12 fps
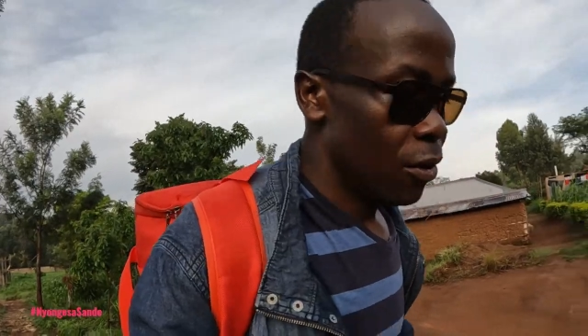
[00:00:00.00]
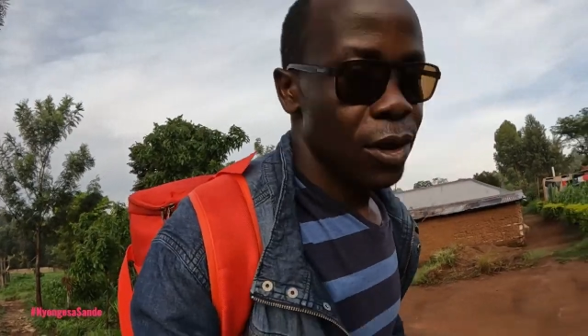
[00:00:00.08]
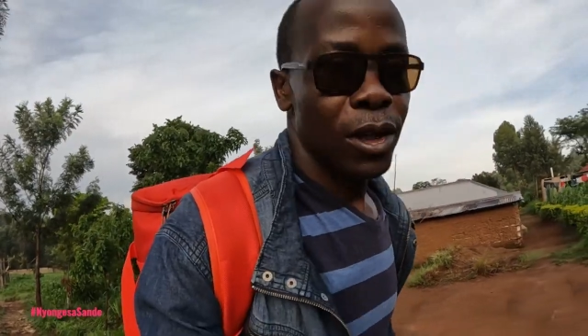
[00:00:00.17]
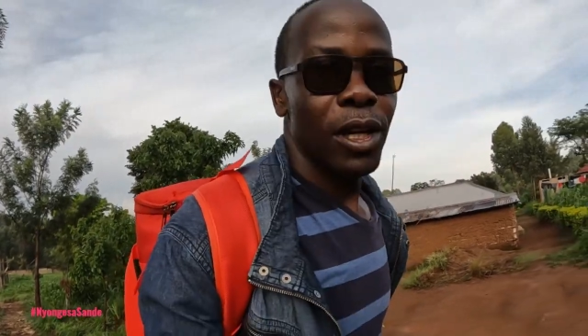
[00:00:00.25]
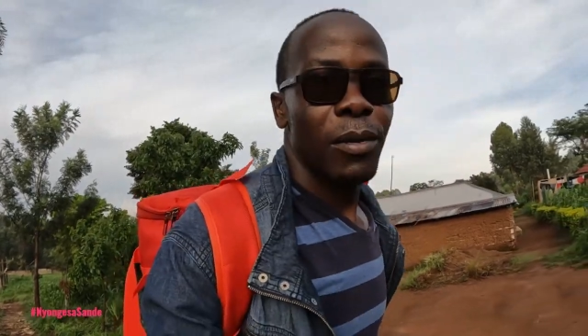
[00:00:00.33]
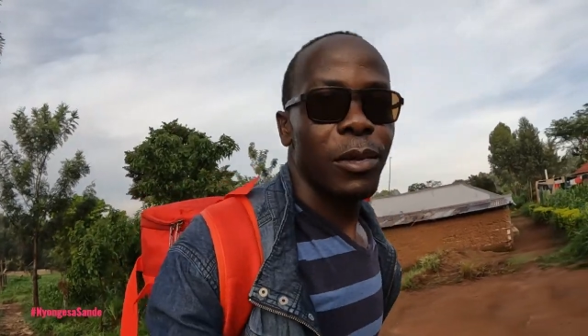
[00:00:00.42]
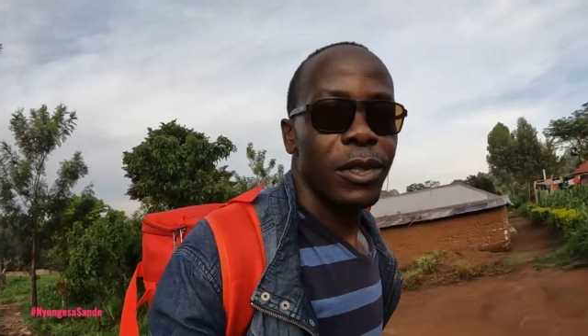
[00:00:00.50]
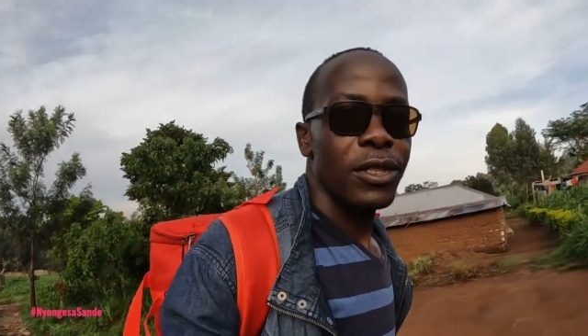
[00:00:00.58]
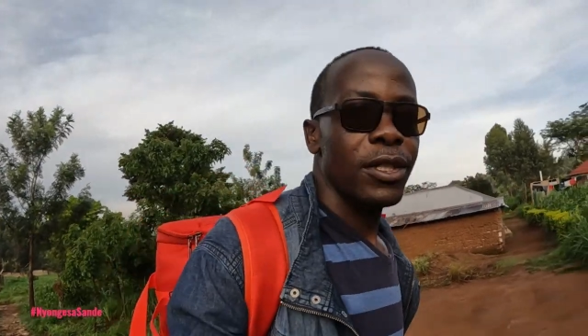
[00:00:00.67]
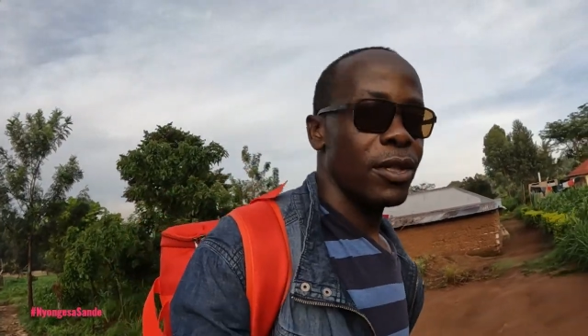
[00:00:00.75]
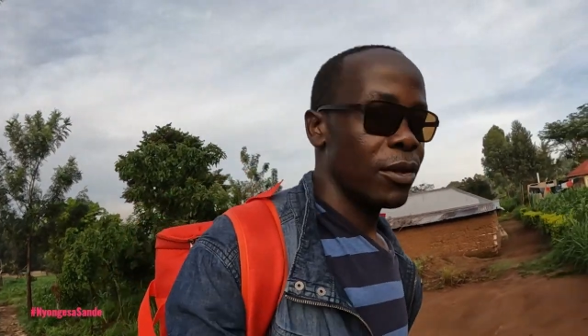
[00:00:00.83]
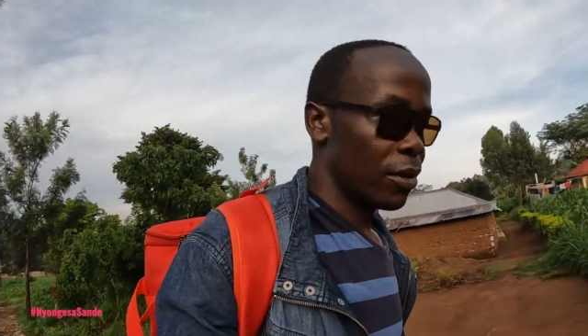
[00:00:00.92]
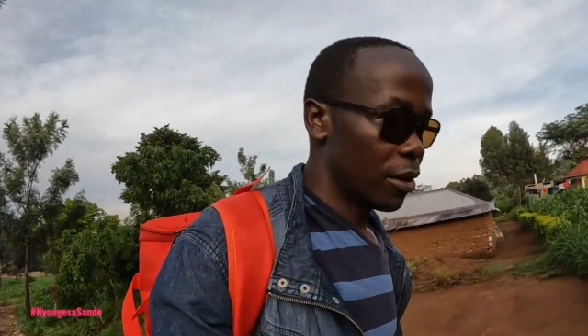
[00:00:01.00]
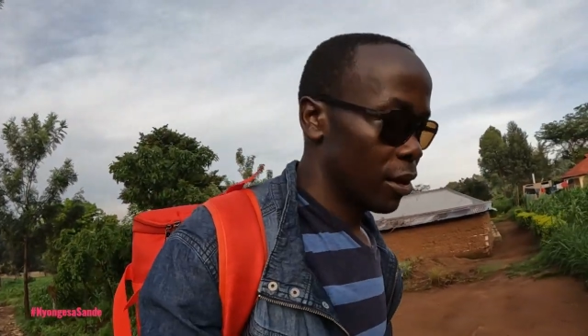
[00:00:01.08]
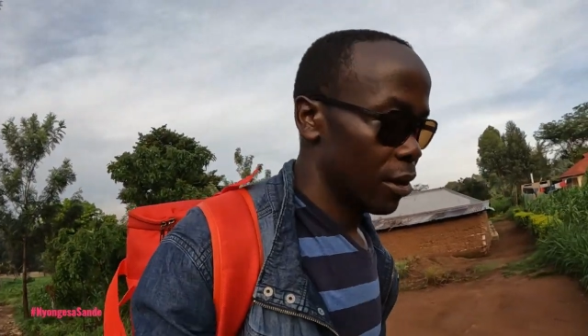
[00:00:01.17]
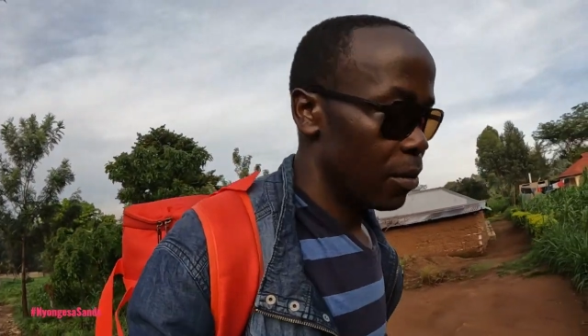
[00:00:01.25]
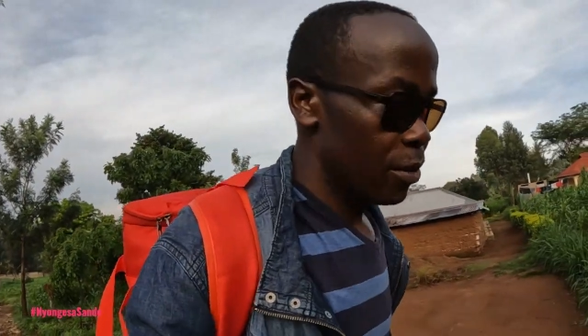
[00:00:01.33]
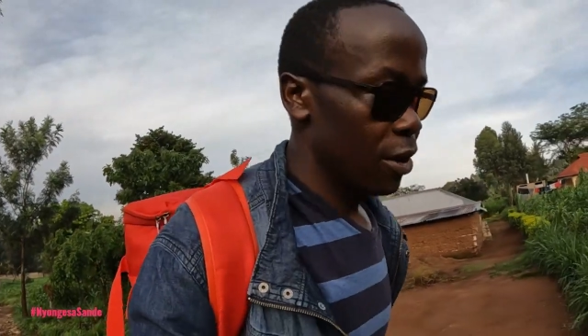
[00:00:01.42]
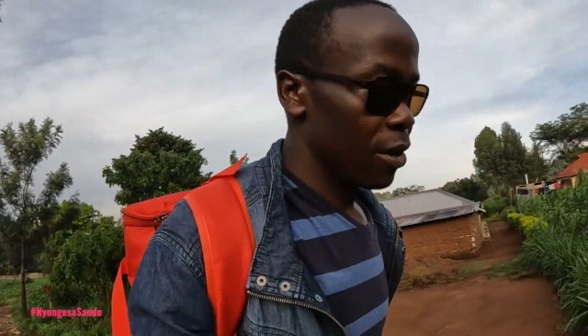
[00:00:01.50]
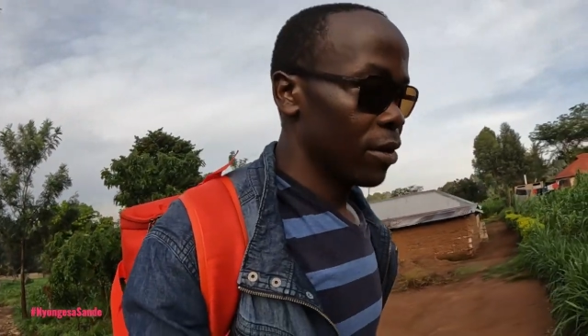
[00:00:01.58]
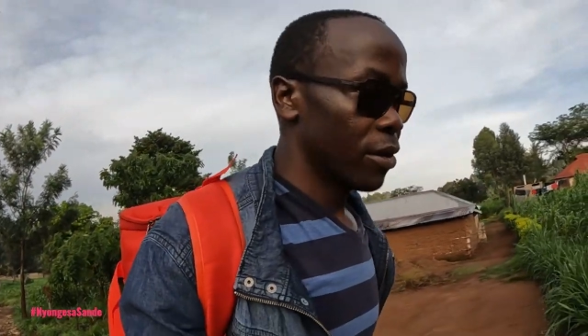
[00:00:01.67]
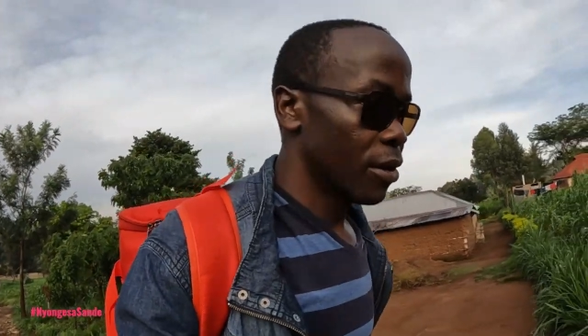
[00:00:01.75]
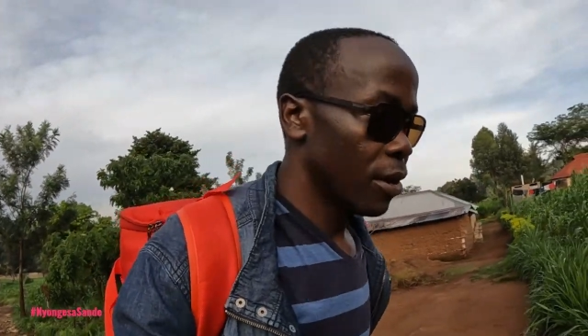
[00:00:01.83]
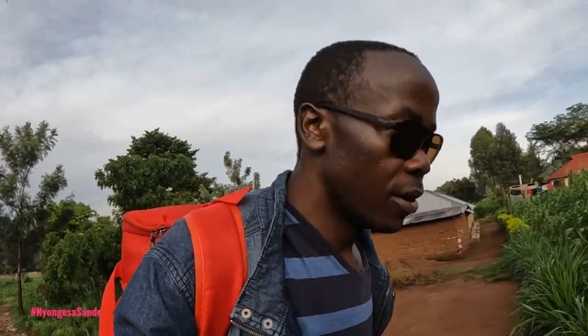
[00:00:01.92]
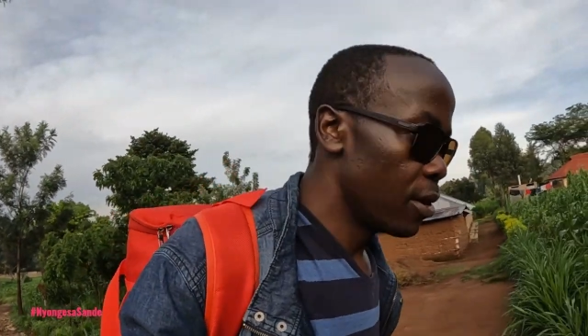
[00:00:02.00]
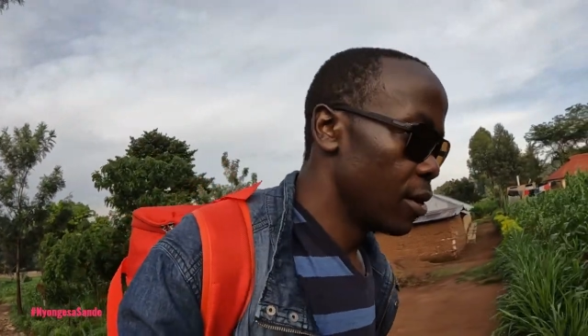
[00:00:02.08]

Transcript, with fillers: we really appreciate your help guys